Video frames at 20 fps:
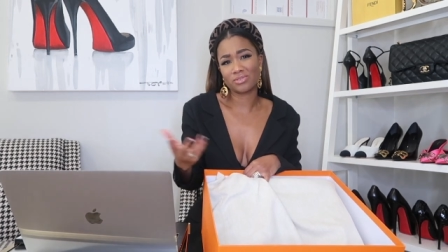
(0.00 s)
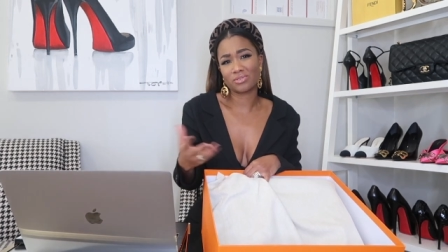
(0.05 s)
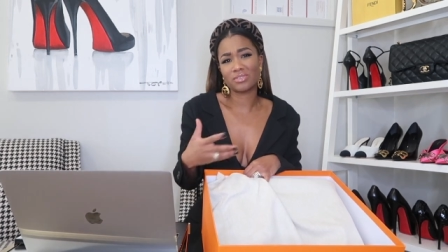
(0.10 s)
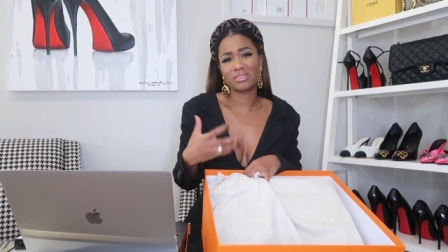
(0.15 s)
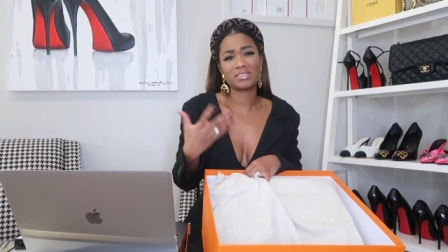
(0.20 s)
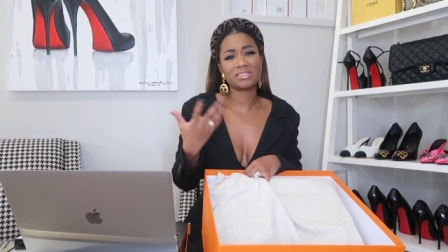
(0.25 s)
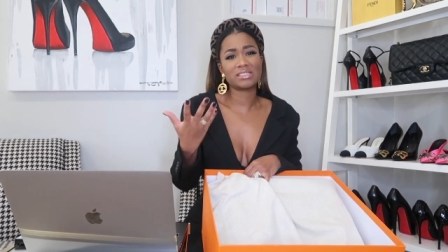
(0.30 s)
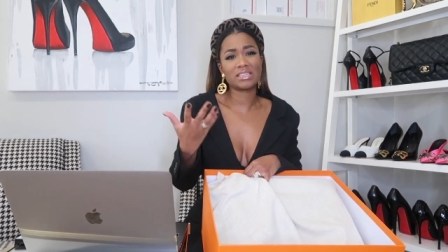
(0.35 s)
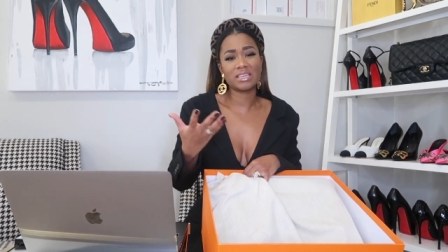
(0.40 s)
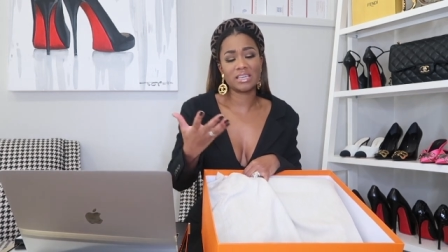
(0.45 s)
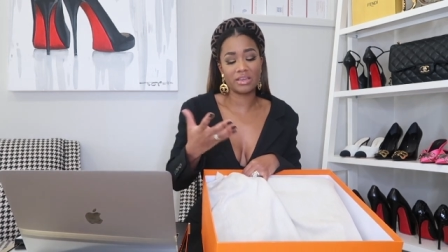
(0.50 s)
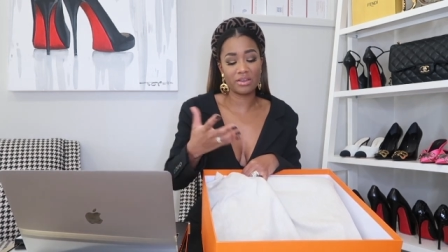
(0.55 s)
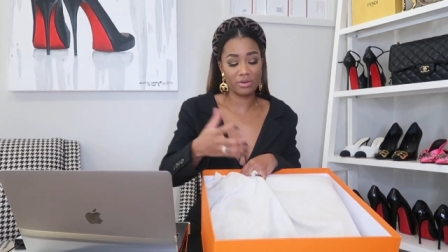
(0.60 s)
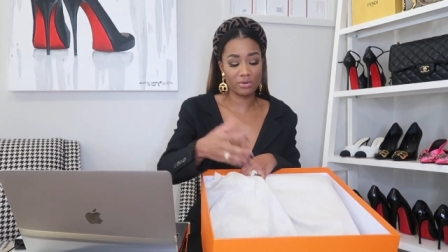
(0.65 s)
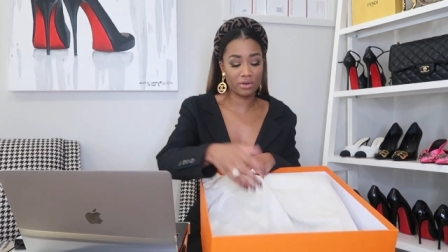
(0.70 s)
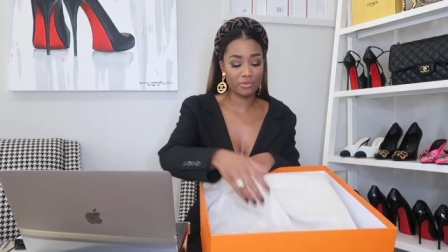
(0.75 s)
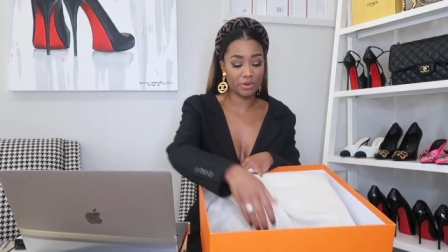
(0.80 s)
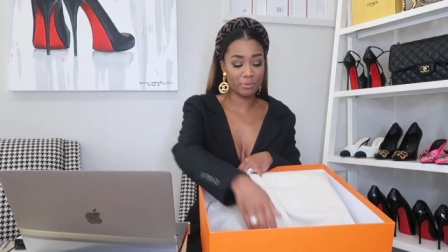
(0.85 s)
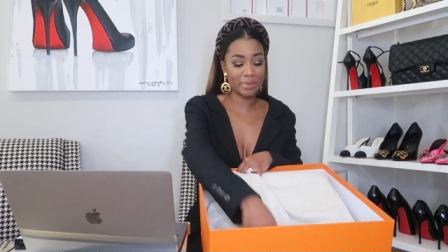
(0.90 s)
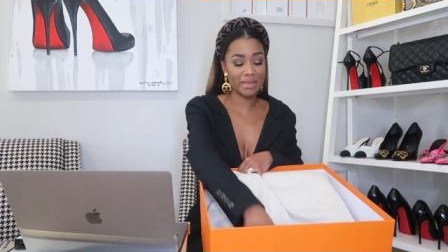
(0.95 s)
or the
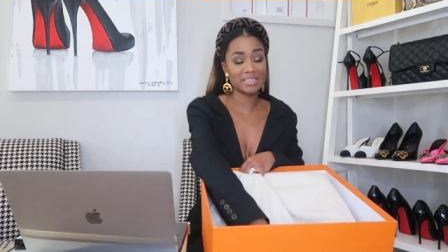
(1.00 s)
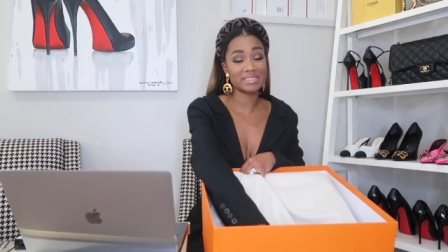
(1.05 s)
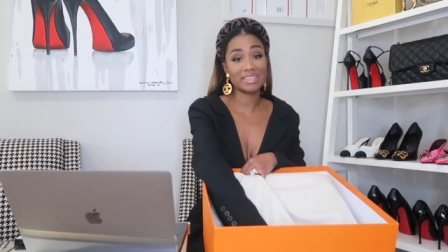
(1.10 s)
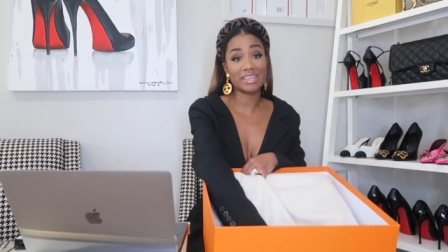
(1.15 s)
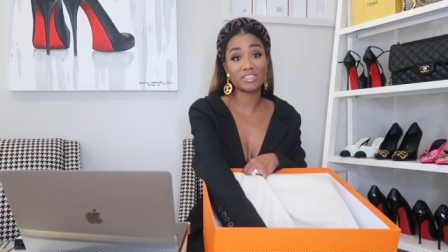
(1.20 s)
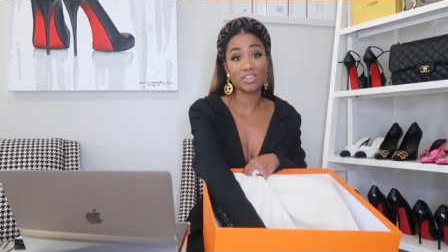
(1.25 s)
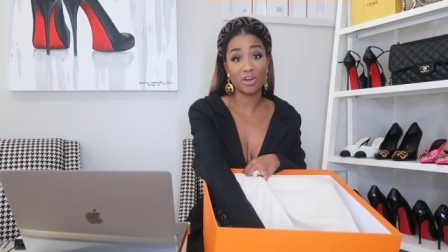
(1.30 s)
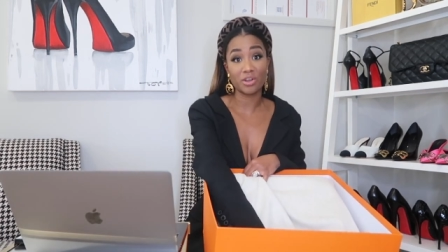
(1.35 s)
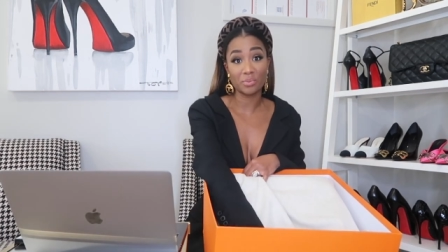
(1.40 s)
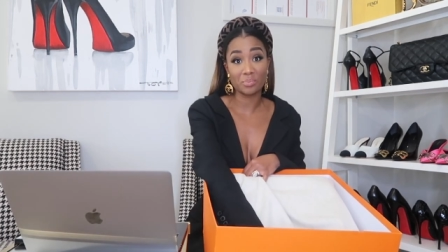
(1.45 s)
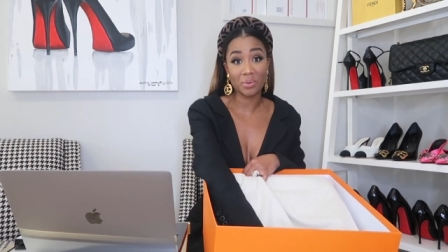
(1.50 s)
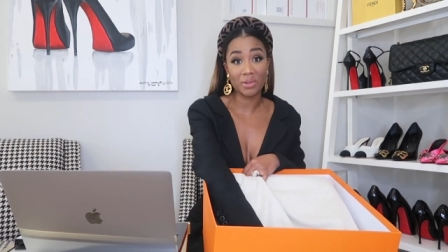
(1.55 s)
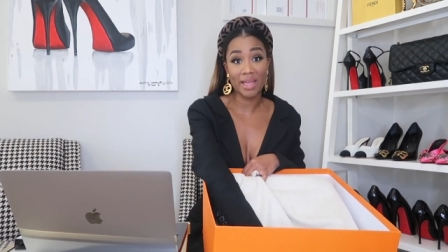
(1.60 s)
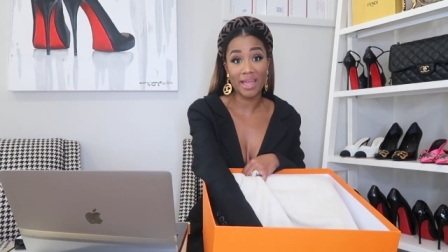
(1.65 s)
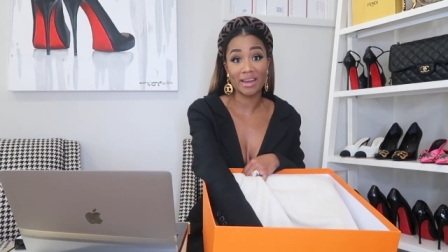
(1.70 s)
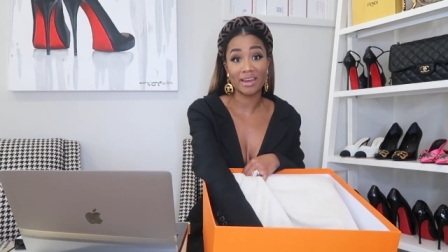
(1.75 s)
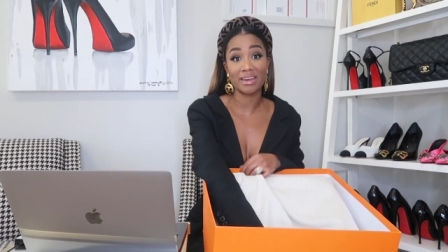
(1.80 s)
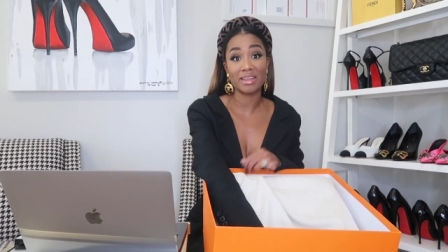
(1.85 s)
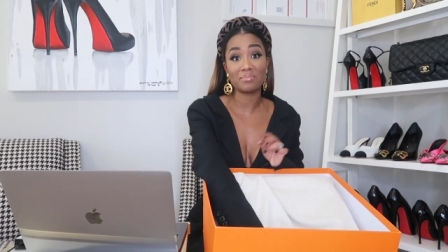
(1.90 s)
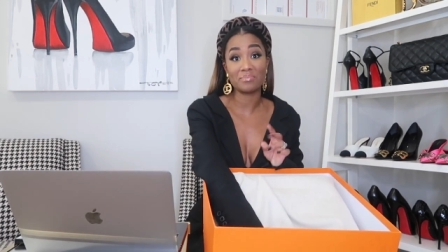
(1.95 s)
CEO of Hermes, and he's on a
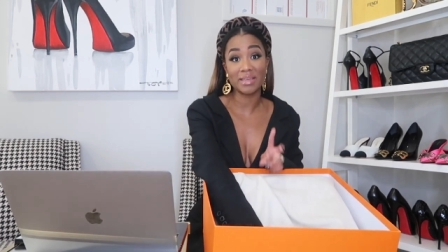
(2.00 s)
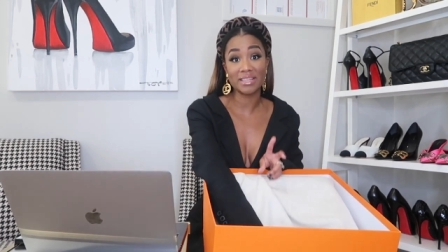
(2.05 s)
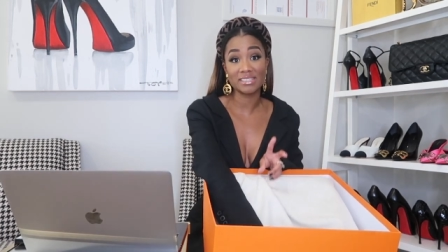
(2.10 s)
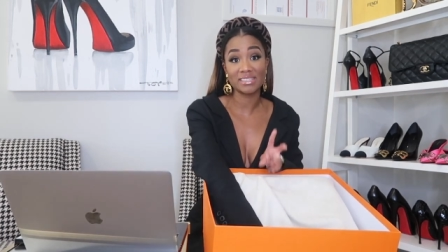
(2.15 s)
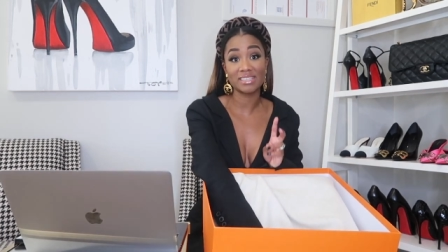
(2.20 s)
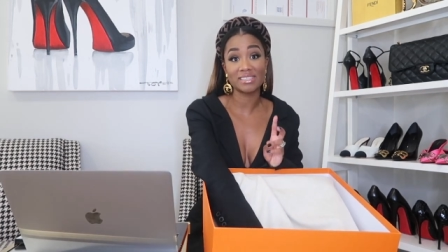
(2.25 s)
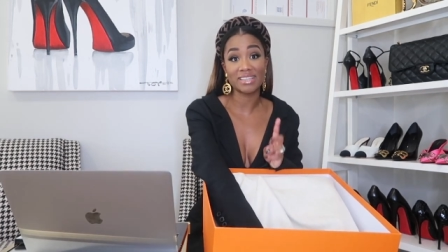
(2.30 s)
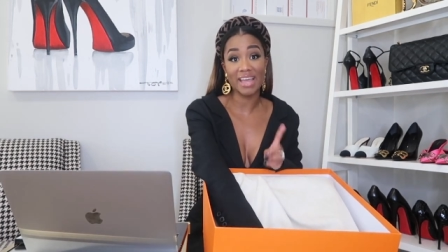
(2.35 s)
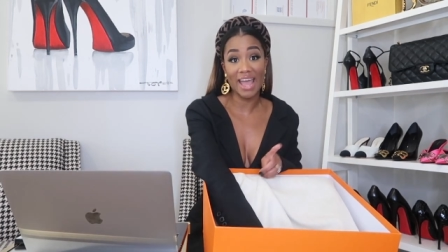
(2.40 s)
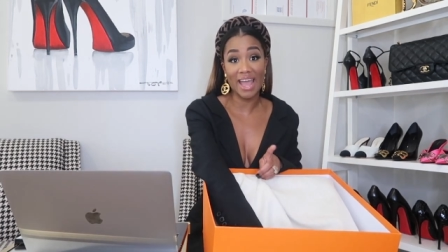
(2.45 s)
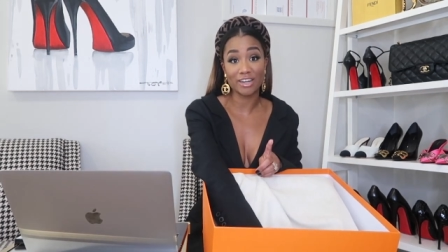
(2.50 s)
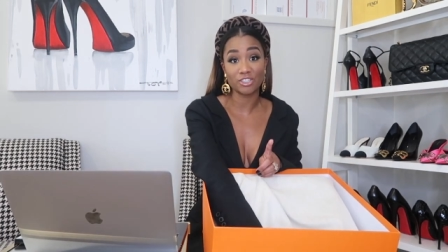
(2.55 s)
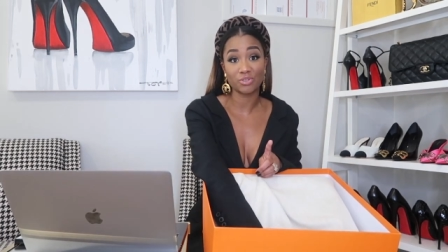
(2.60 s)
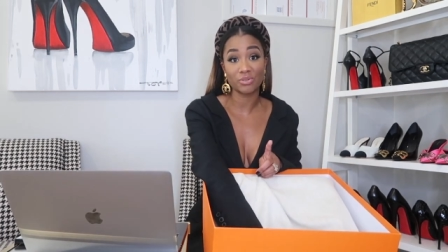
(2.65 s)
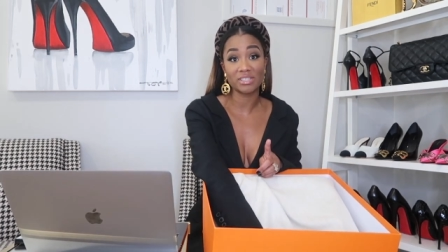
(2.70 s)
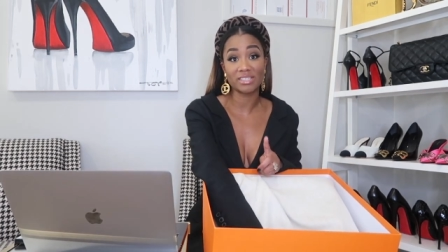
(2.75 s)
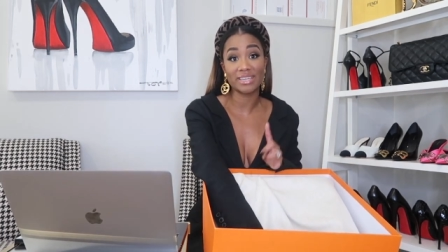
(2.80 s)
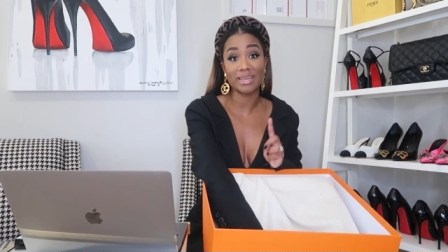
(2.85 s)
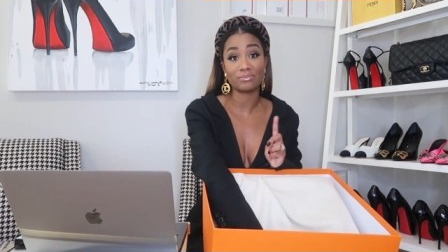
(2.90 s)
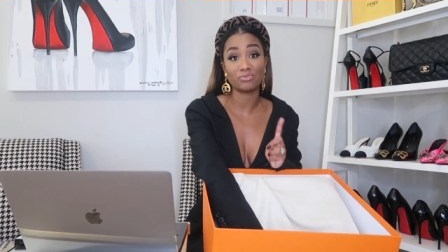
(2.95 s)
plane and he meets this
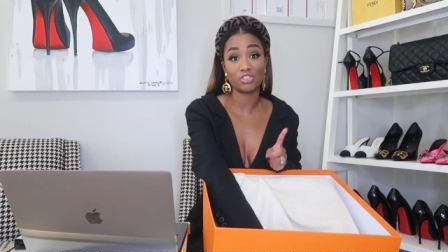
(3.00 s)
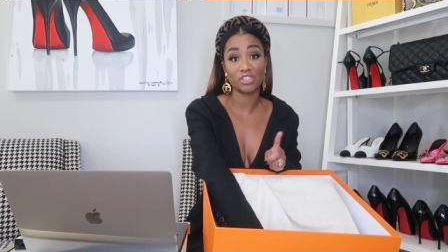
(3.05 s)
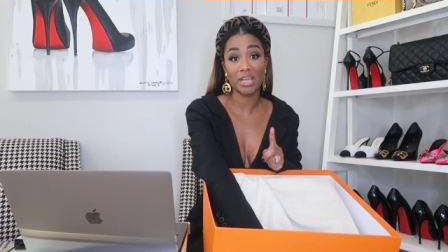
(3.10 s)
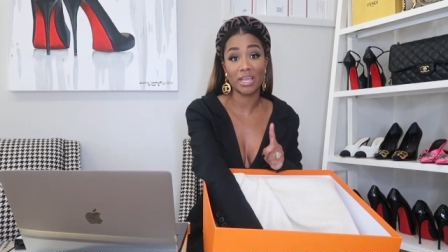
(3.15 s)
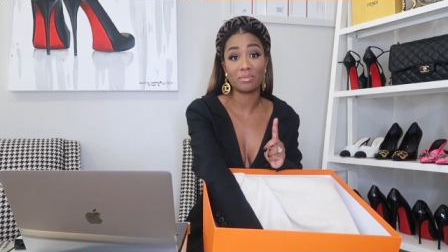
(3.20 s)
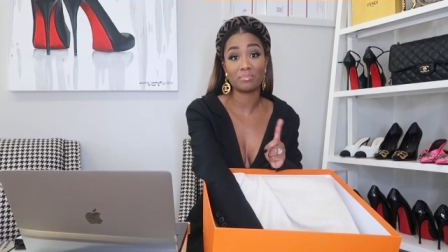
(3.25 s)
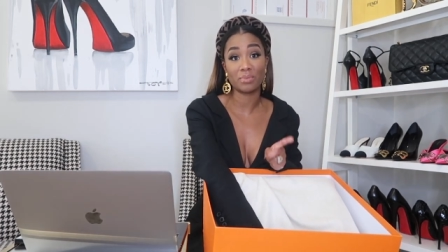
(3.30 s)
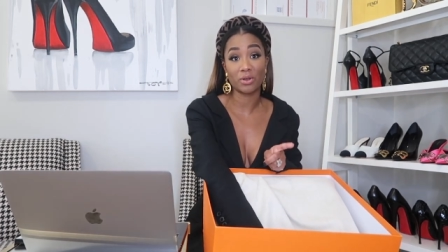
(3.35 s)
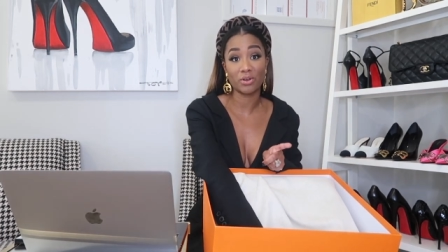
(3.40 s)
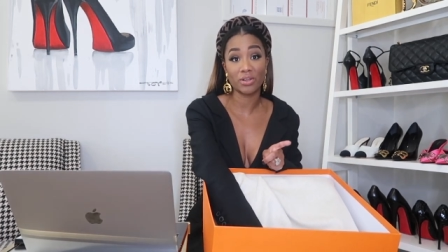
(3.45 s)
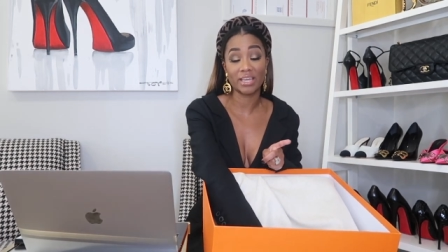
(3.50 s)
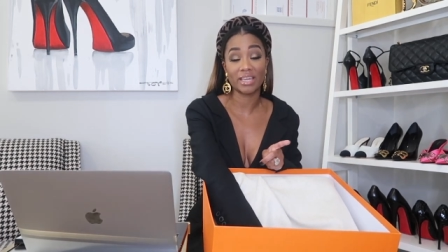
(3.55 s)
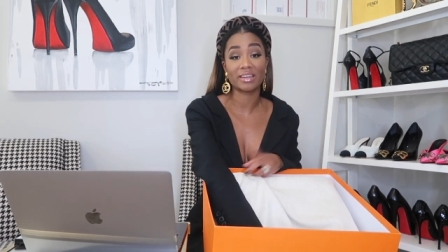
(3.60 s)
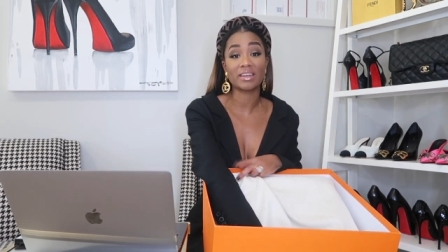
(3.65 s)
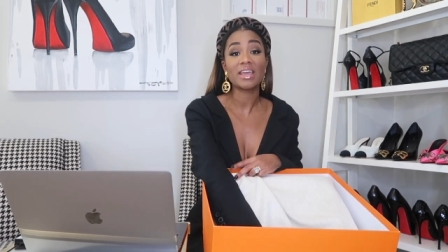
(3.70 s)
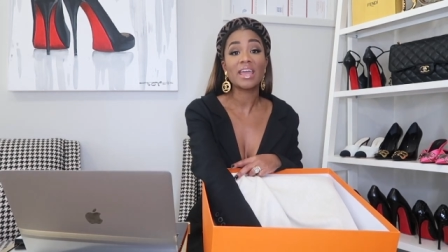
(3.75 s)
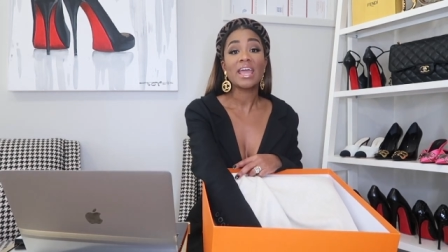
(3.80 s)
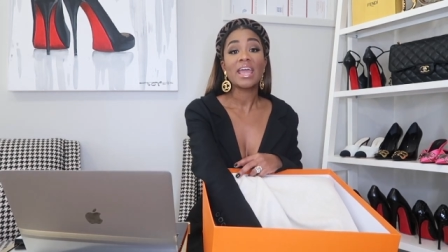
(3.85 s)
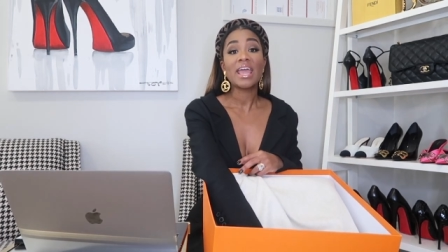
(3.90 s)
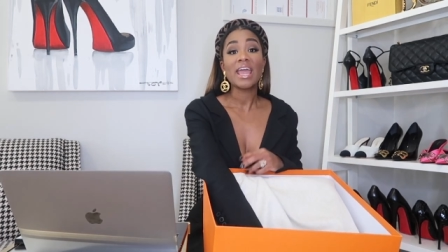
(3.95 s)
actress named Jane
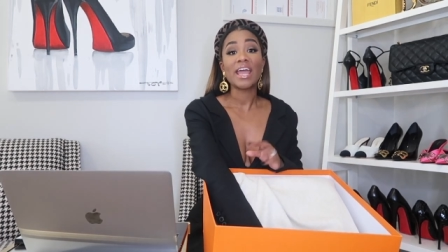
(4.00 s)
Birkin,